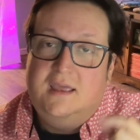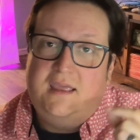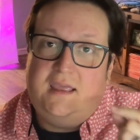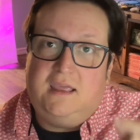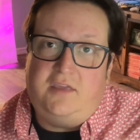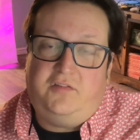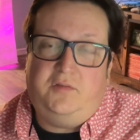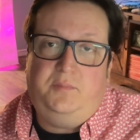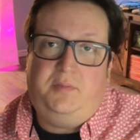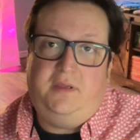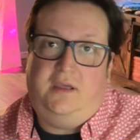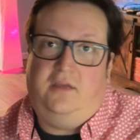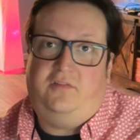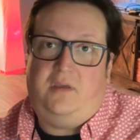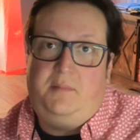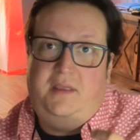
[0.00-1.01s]
isn't
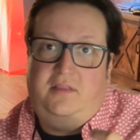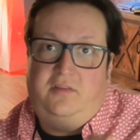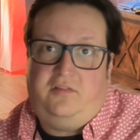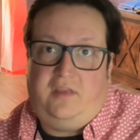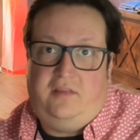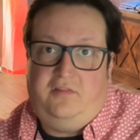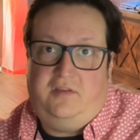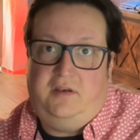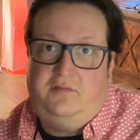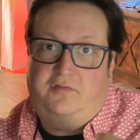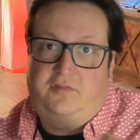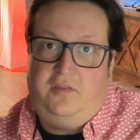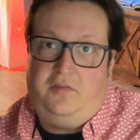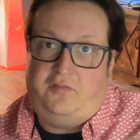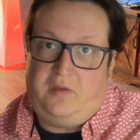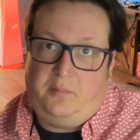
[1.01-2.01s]
because I'm insensitive to
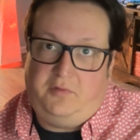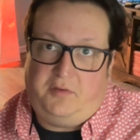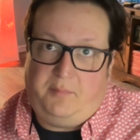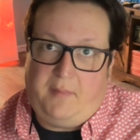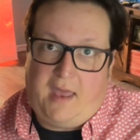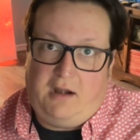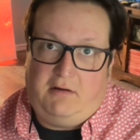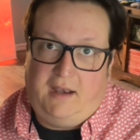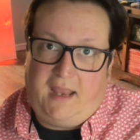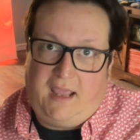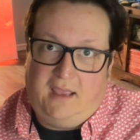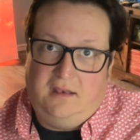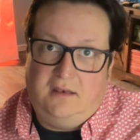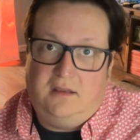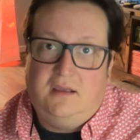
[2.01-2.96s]
the subject matter at hand.